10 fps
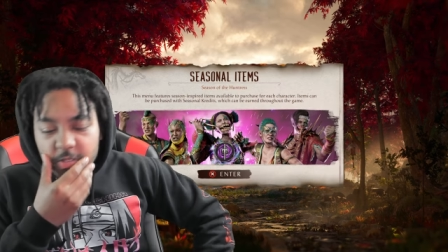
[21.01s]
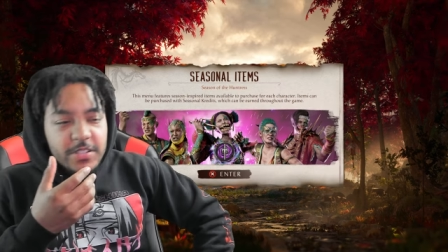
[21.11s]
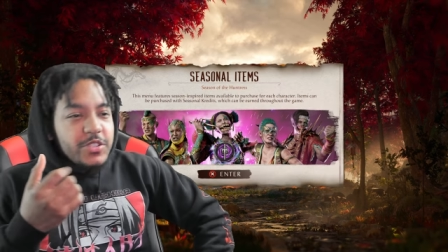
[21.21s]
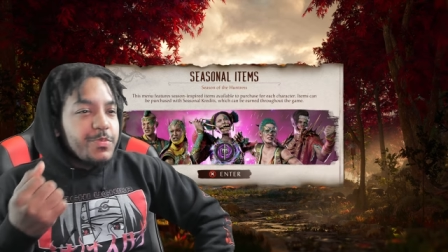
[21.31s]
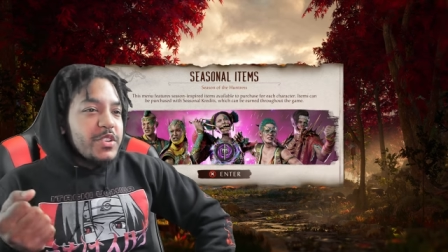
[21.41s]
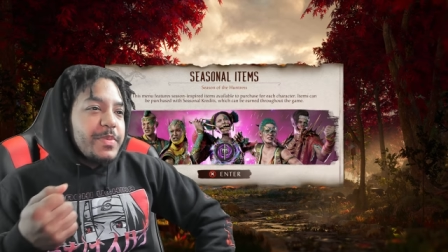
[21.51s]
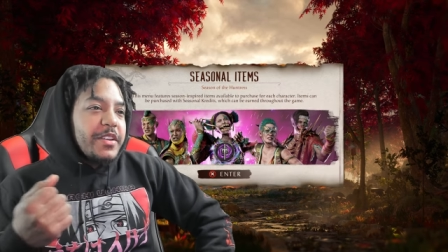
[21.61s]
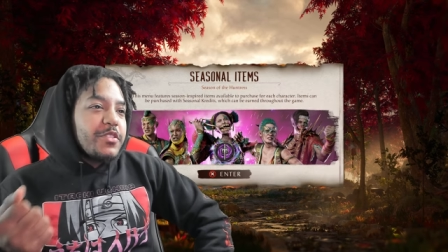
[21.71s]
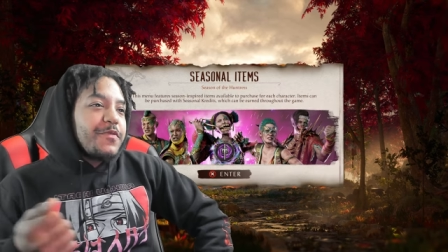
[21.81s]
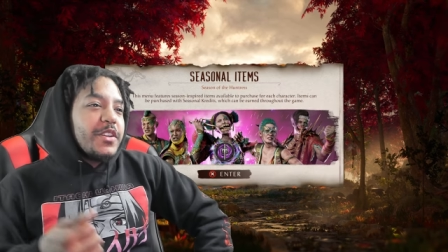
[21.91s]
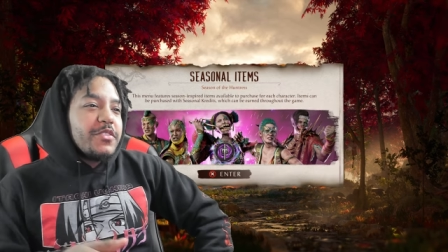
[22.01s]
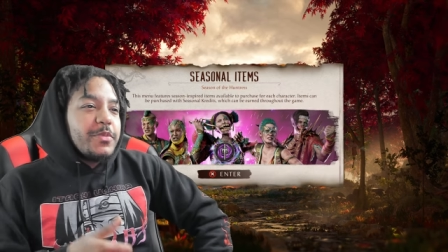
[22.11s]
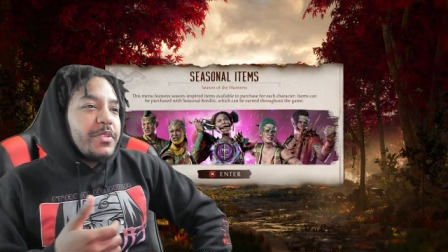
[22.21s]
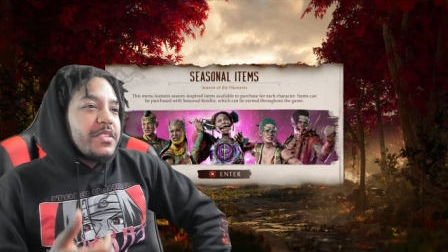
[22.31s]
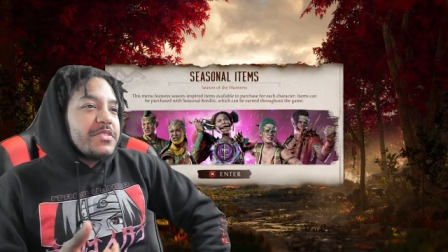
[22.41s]
Just brings back a good feeling to
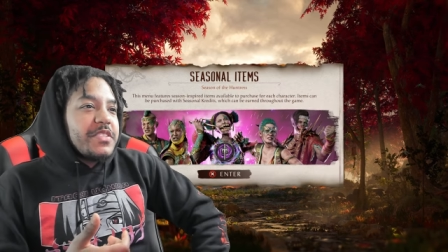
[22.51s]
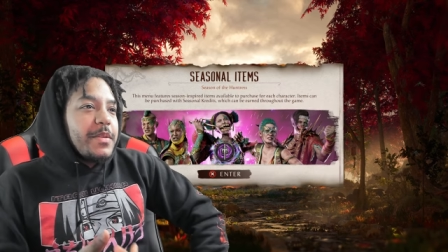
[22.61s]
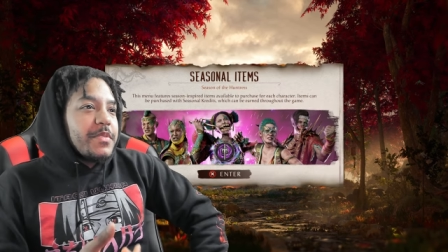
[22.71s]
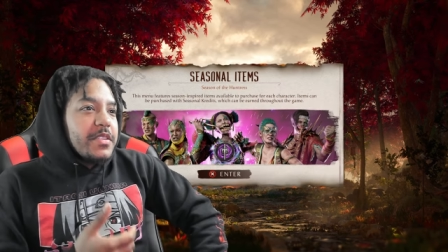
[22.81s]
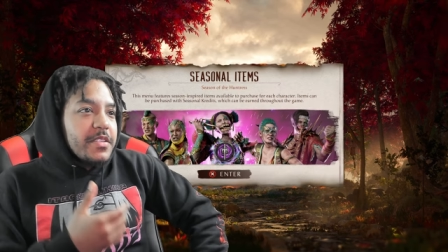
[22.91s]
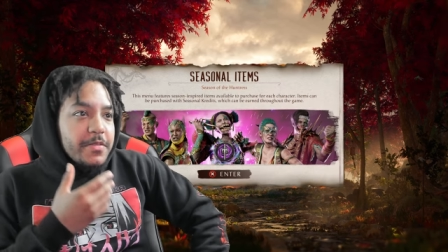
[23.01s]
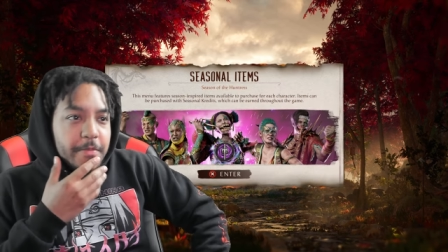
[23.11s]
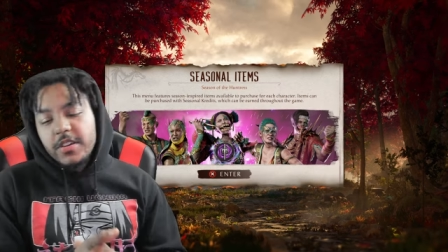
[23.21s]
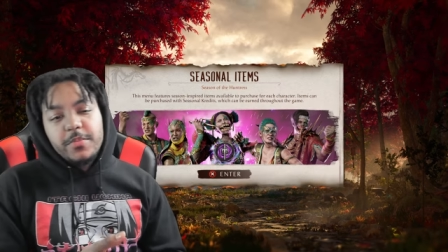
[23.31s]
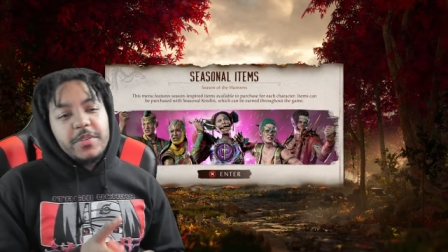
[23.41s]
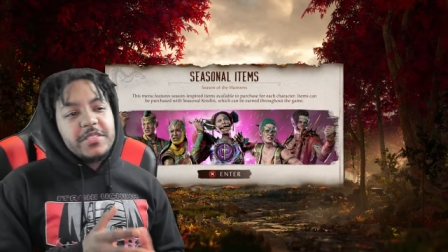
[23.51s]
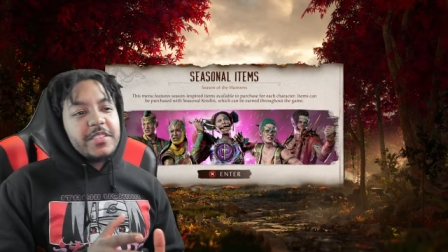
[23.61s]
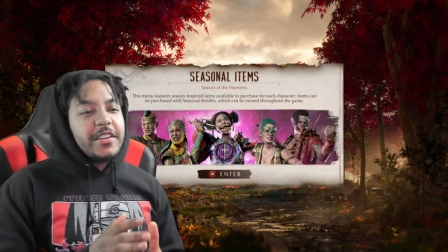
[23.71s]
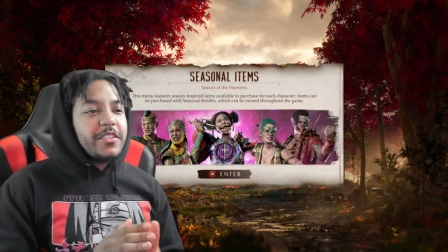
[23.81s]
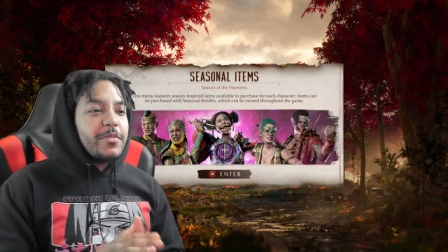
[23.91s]
play this game again. But instead
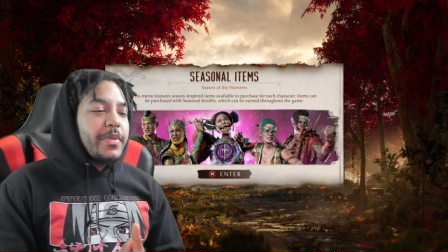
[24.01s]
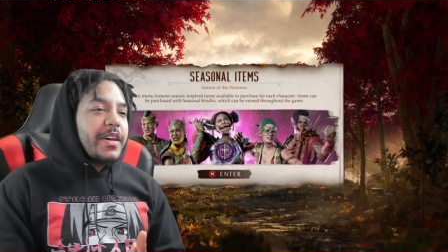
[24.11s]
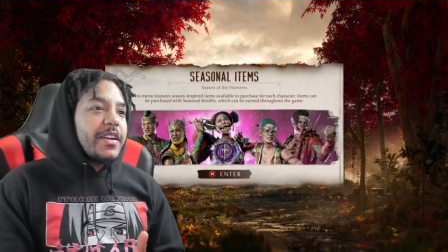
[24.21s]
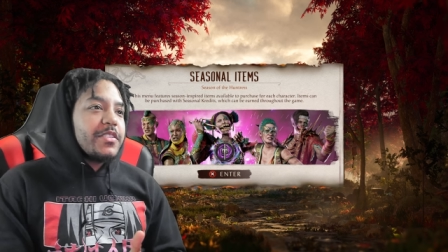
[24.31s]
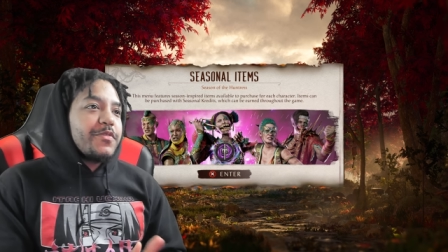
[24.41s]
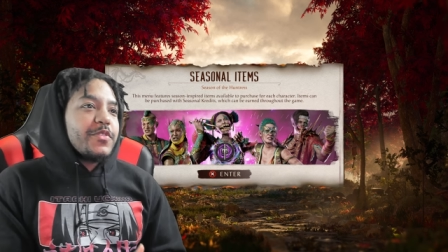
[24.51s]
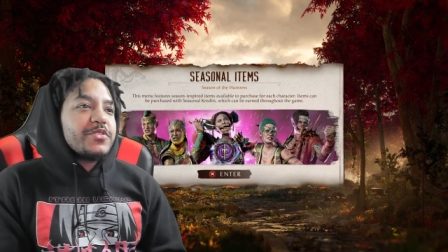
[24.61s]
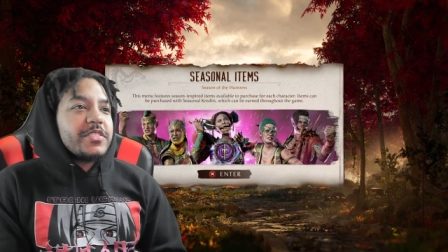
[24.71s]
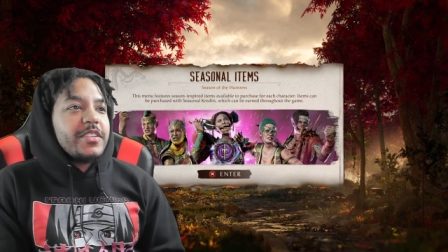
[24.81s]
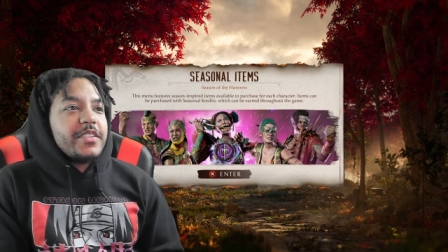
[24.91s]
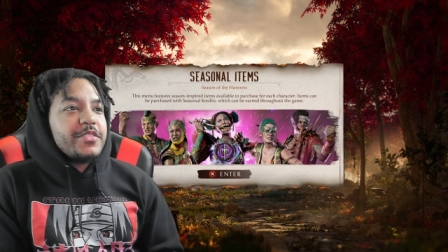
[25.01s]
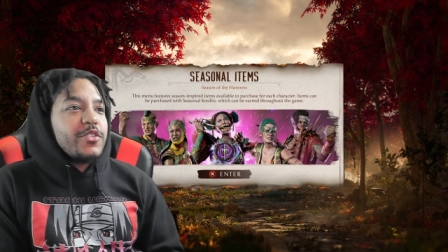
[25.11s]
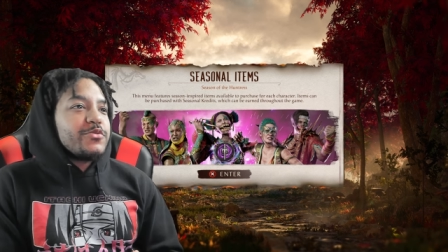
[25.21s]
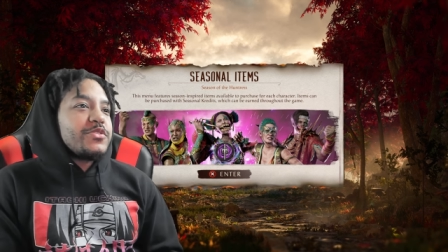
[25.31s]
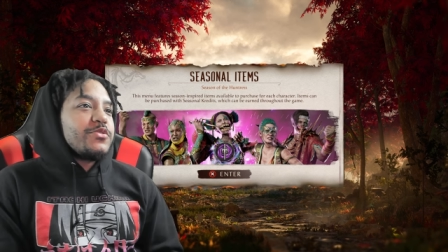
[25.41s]
I come back and the first thing I
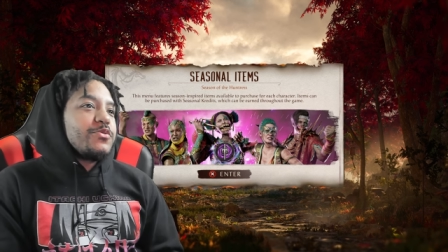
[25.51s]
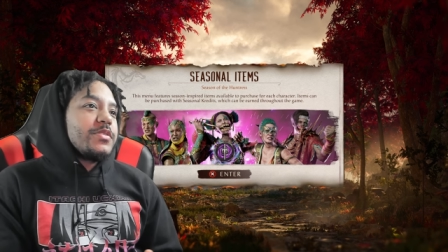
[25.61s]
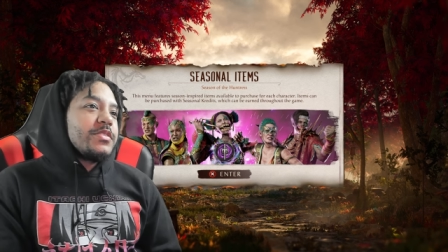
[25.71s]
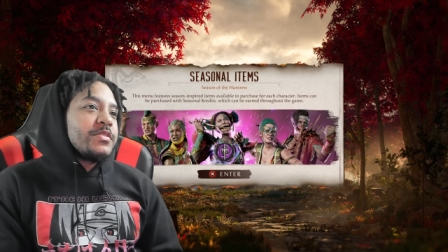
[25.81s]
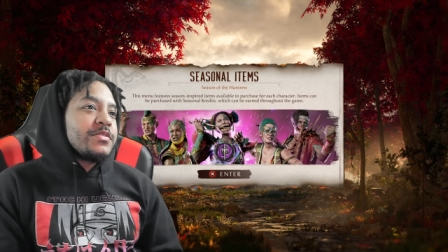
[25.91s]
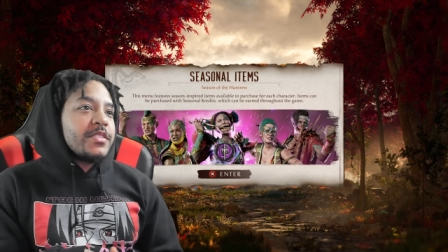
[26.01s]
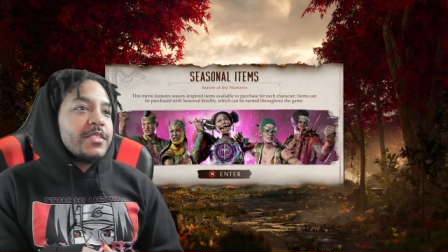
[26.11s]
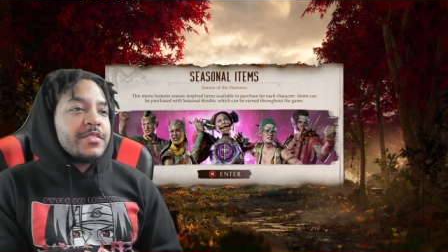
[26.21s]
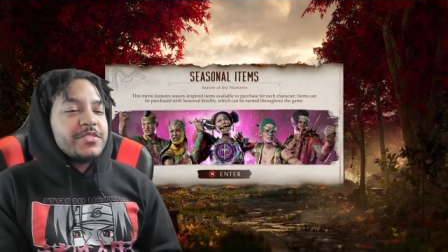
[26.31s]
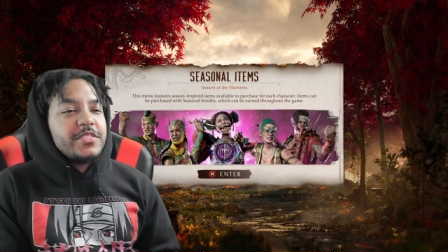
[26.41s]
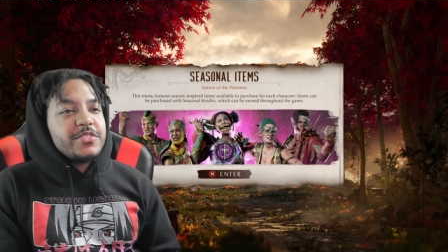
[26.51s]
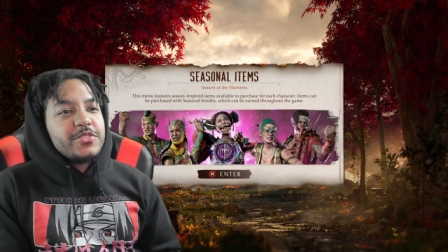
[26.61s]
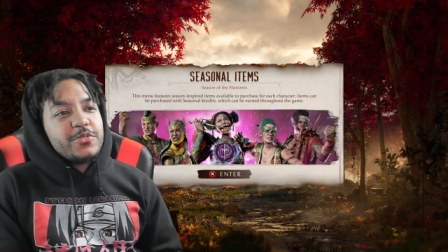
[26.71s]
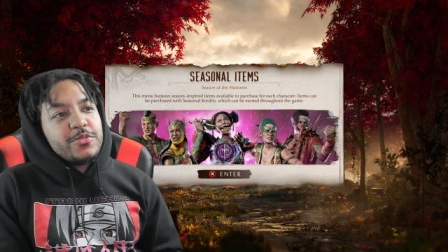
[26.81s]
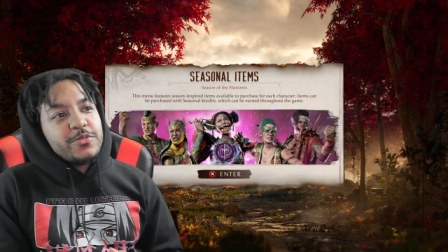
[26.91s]
go to is uh, the
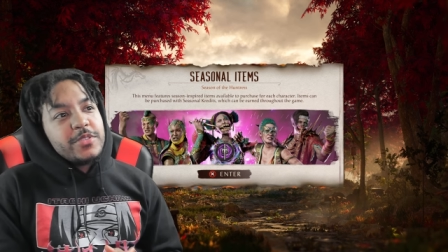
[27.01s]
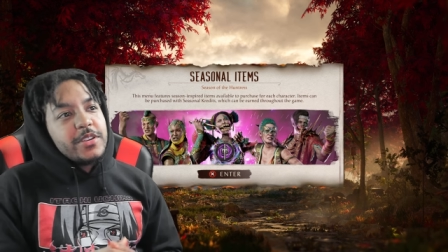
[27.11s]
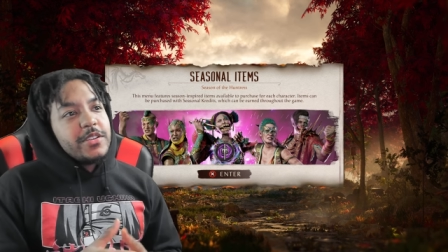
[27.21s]
seasonal